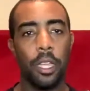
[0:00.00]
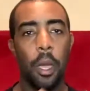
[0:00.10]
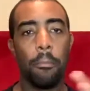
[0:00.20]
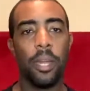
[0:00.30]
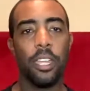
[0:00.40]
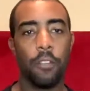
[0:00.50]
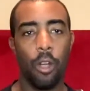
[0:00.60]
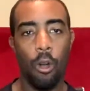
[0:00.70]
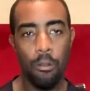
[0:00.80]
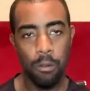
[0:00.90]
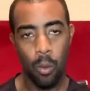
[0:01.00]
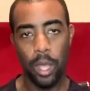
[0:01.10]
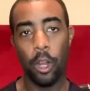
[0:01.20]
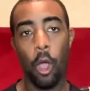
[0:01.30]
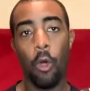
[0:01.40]
but if you're overweight,
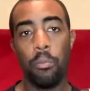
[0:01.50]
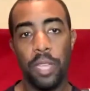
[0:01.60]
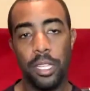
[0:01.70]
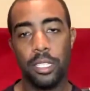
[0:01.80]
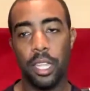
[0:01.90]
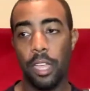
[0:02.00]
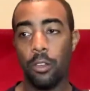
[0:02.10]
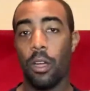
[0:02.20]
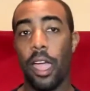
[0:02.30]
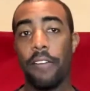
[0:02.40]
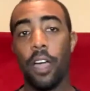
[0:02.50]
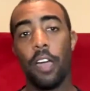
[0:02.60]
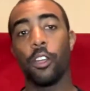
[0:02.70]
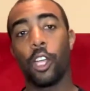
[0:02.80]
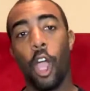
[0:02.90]
obese, and or have other
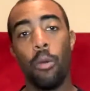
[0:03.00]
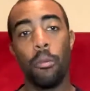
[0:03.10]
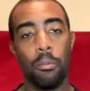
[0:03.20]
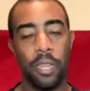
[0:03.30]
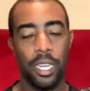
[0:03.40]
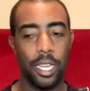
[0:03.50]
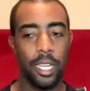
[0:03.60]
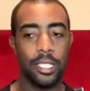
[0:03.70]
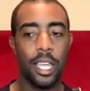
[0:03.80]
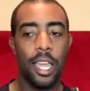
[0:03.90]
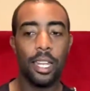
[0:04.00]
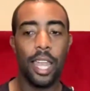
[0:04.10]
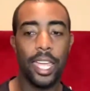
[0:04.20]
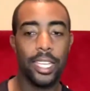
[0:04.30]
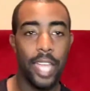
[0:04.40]
comorbidities
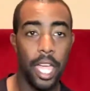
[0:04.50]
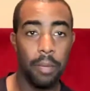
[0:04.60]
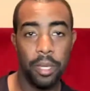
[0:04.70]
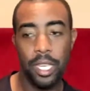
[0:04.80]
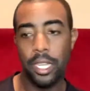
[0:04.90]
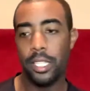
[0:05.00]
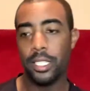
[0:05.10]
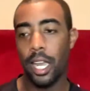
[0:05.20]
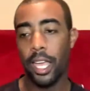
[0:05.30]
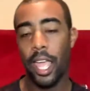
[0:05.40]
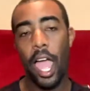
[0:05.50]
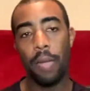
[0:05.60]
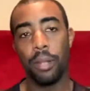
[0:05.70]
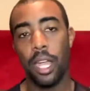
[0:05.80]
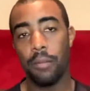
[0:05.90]
like diabetes, like high
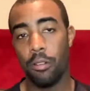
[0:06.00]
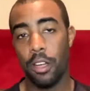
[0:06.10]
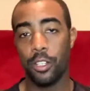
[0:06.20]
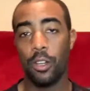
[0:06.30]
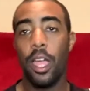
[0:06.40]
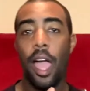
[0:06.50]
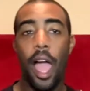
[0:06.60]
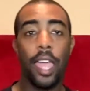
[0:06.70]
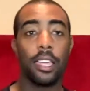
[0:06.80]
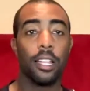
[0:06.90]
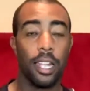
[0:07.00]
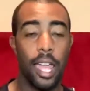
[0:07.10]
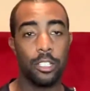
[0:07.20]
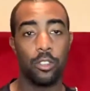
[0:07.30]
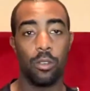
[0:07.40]
blood pressure, high
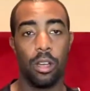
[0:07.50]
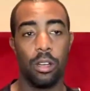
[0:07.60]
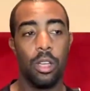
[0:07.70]
cholesterol,